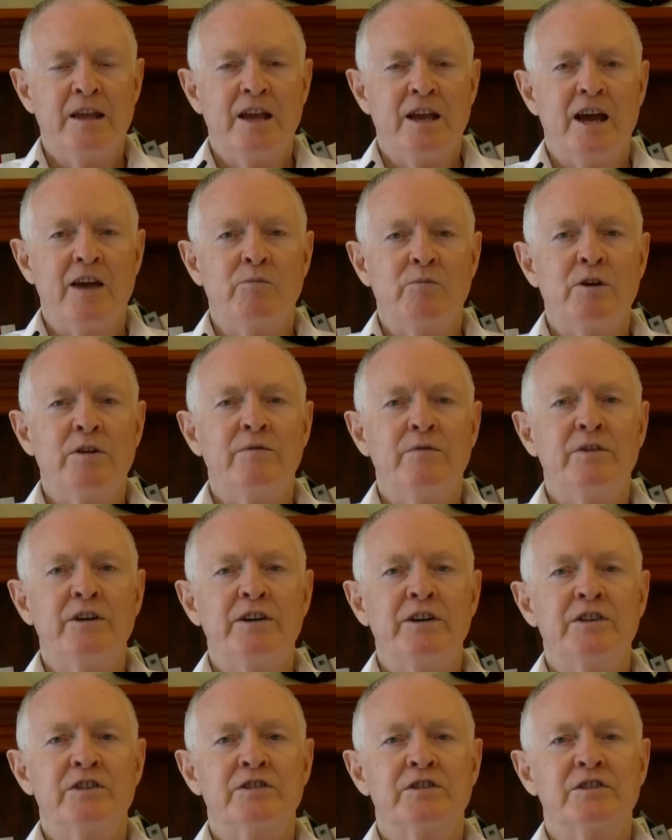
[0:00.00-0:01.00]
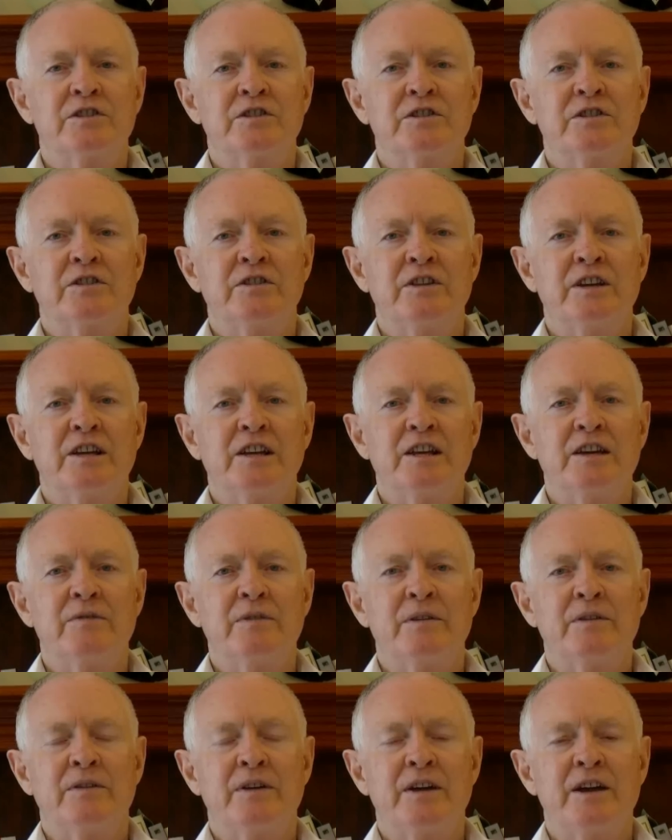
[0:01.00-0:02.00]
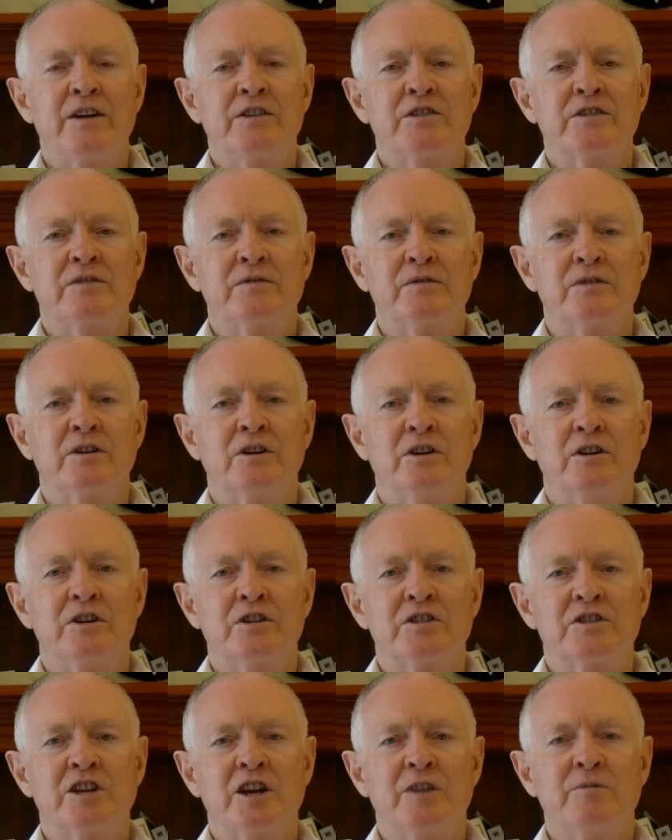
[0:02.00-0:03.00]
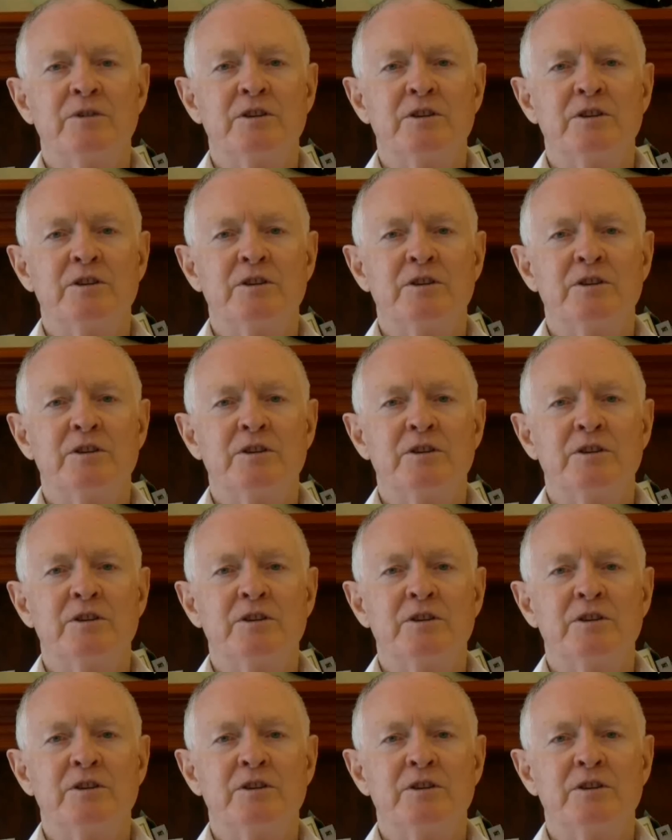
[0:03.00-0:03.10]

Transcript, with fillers: And when Venus is in the 11th house of your horoscope,